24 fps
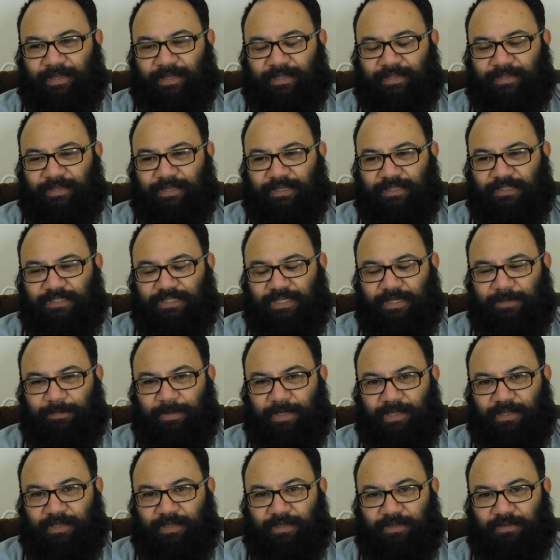
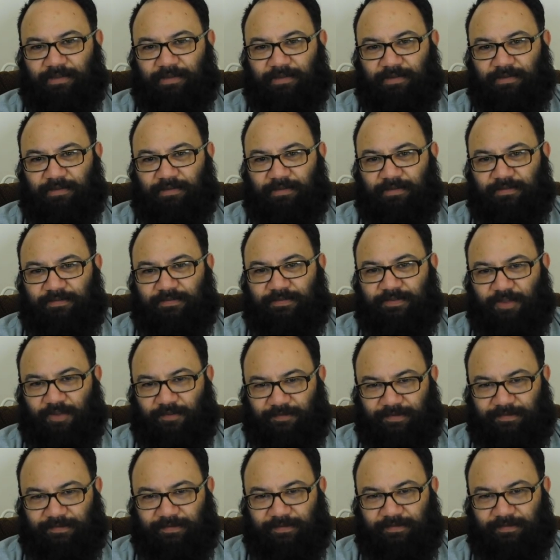GP
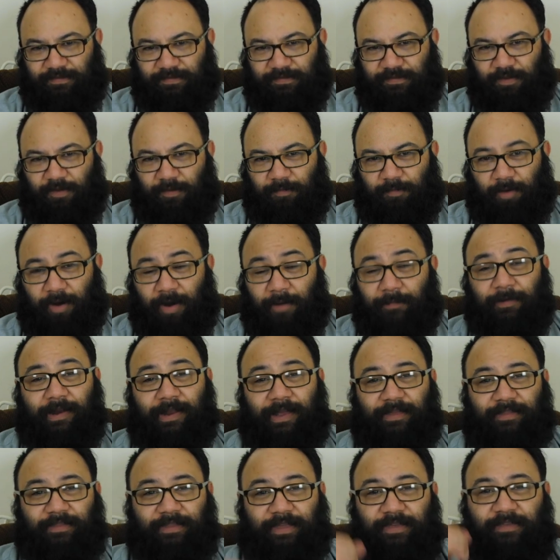services, so primary
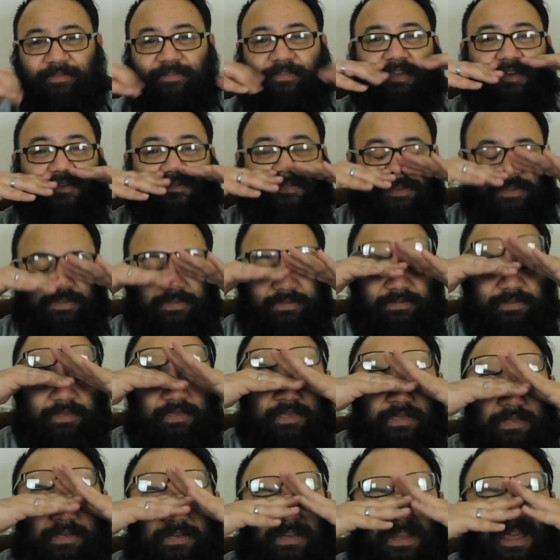healthcare services
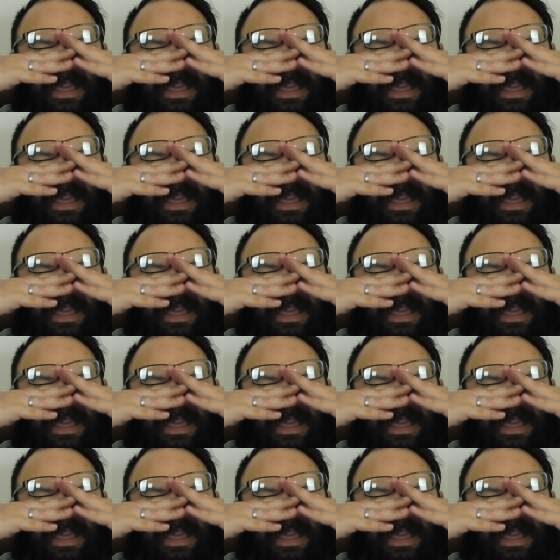in